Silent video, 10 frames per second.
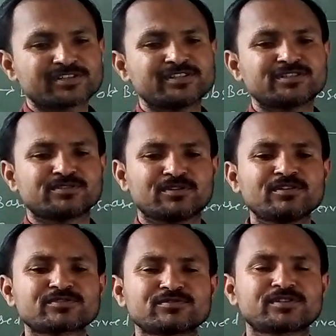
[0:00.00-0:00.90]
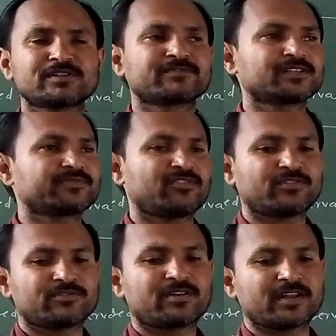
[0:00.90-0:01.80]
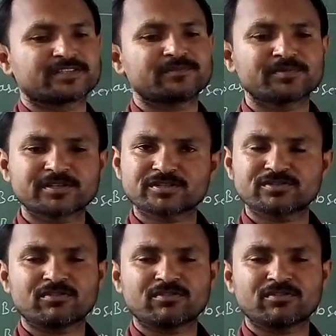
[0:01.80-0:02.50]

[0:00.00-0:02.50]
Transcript: is not suitable for classification